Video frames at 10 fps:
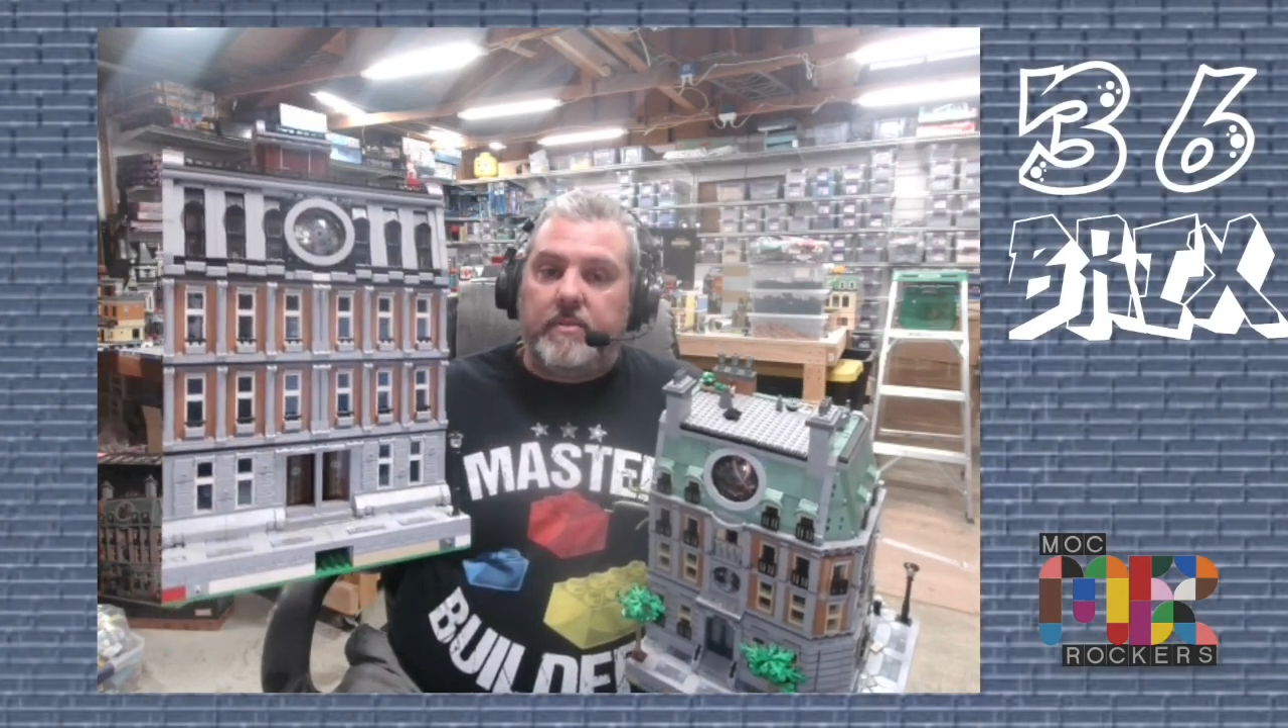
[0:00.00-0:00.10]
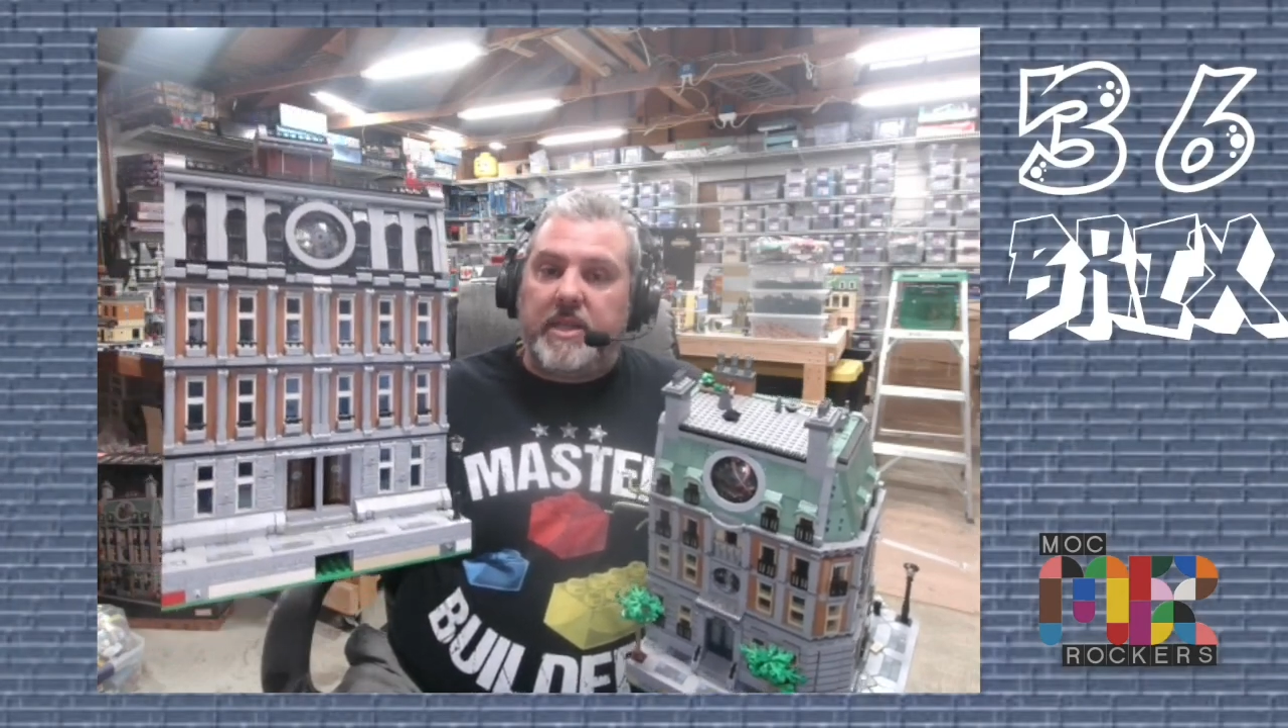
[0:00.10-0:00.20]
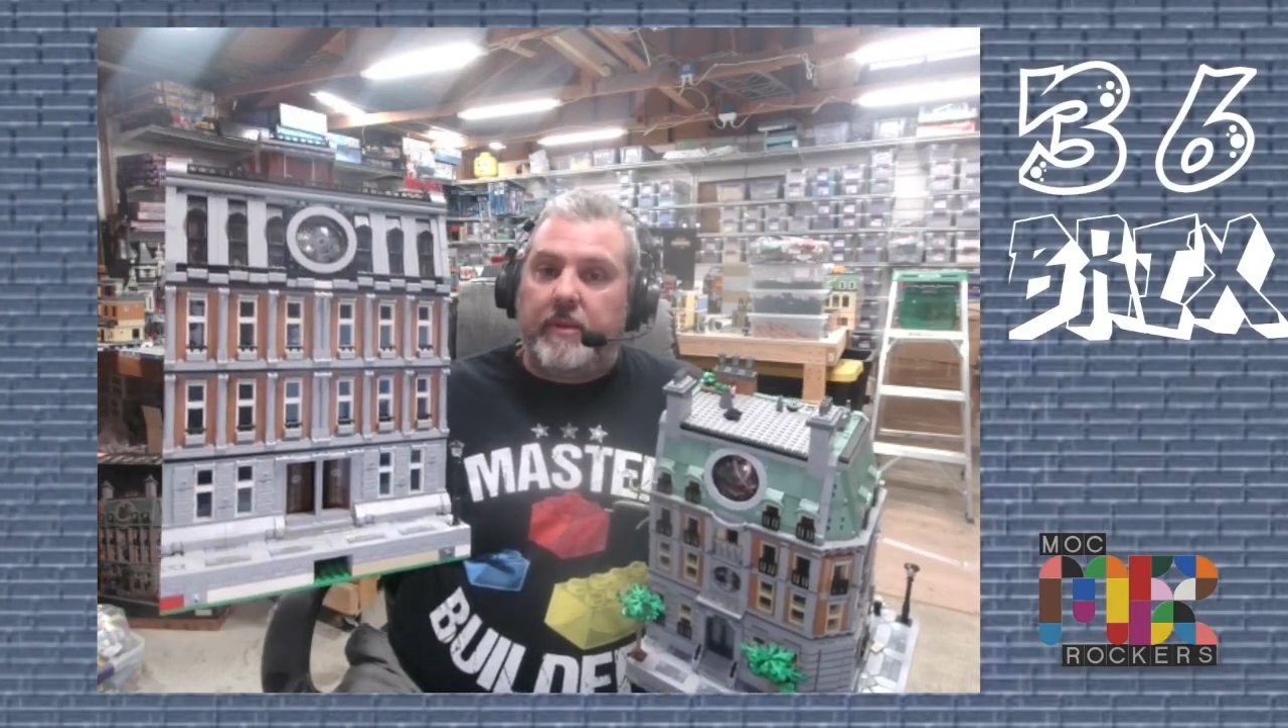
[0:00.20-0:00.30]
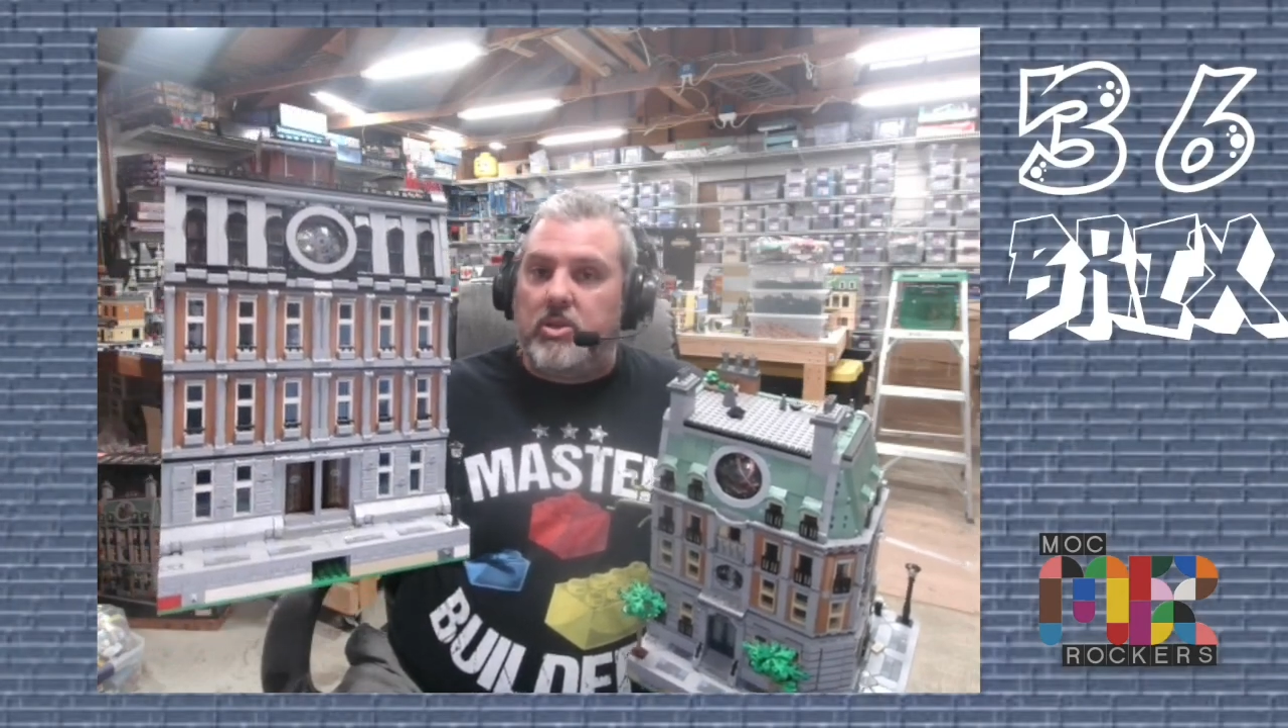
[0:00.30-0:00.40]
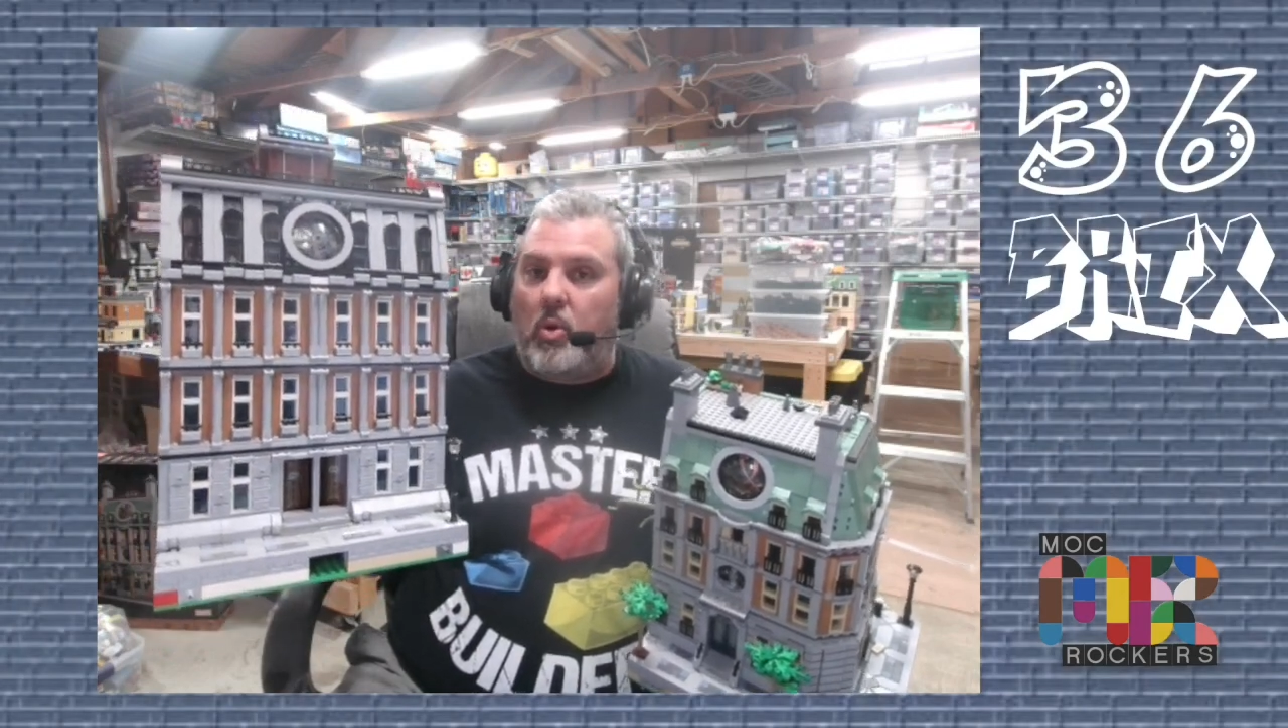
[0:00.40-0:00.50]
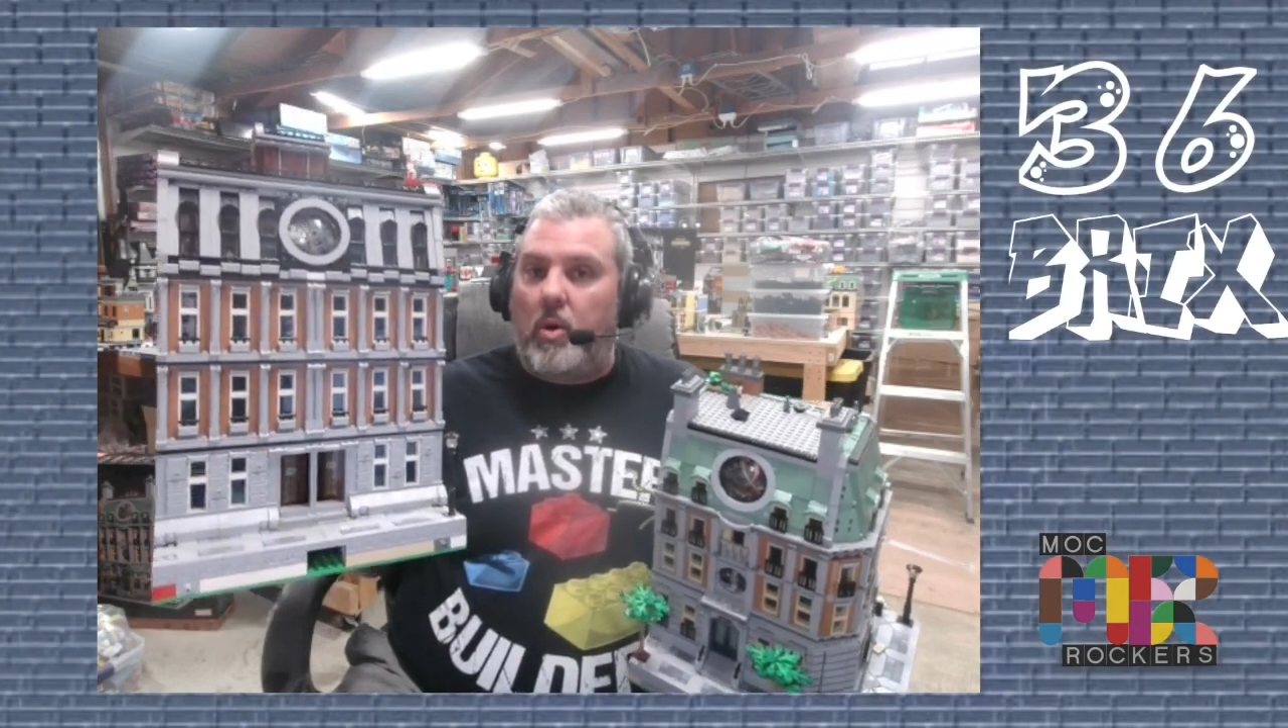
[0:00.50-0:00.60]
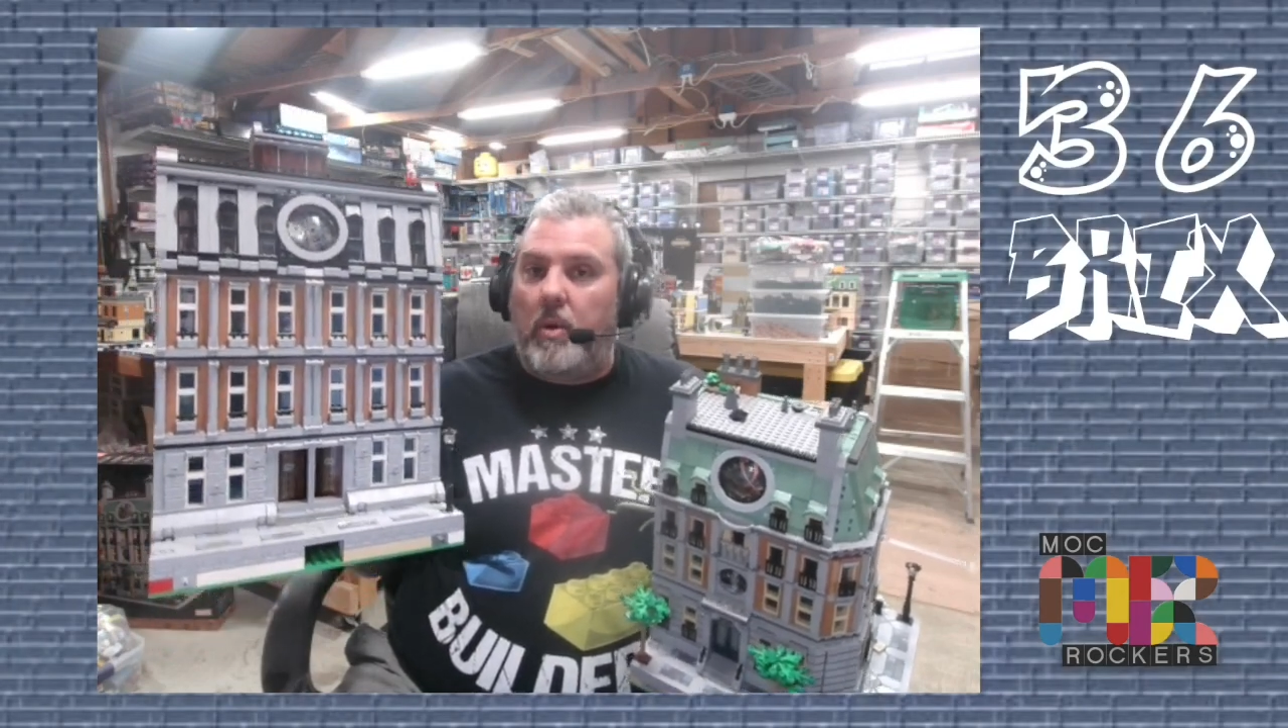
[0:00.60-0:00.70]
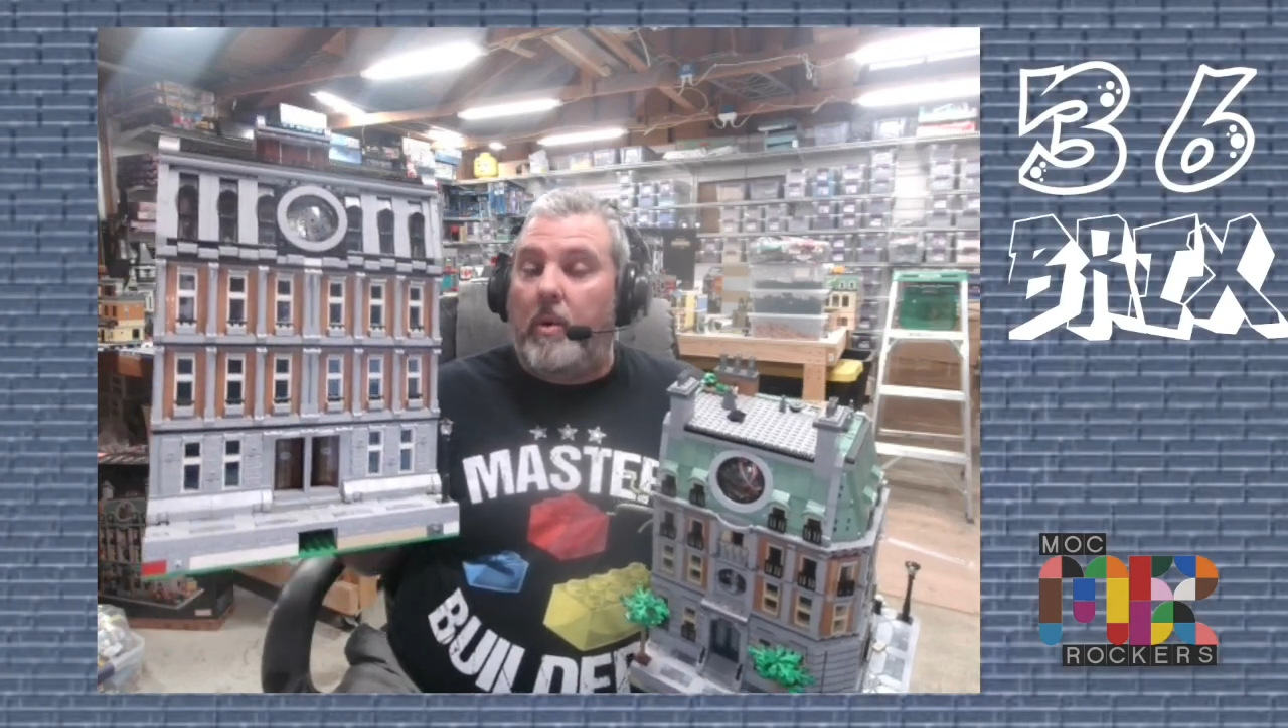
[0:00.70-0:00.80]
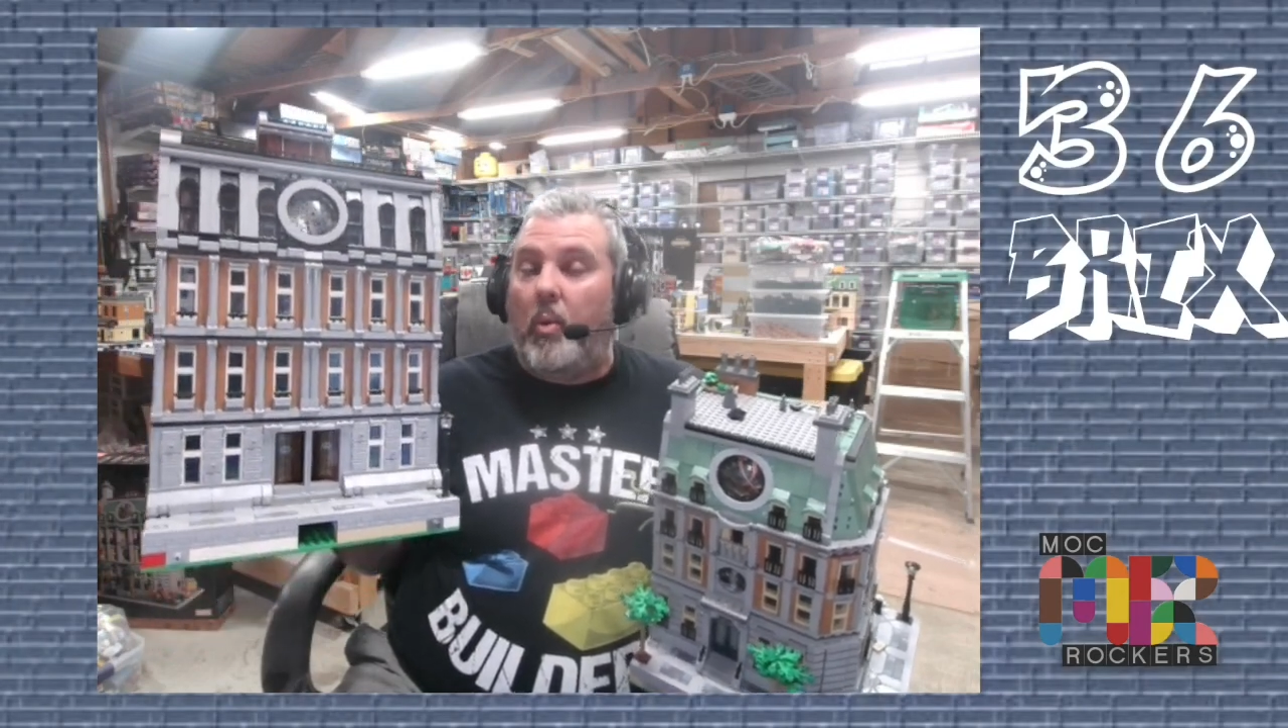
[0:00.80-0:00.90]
Sanctorum,